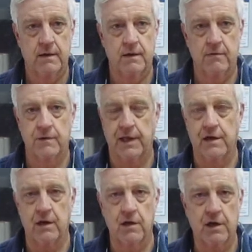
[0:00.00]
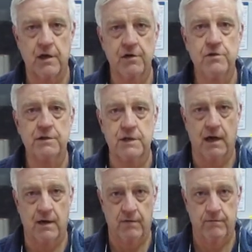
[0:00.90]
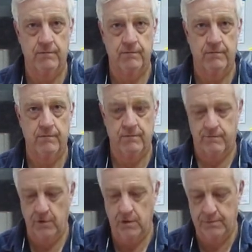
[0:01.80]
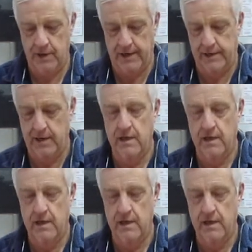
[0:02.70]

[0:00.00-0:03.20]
what they call a canoe style floor plate.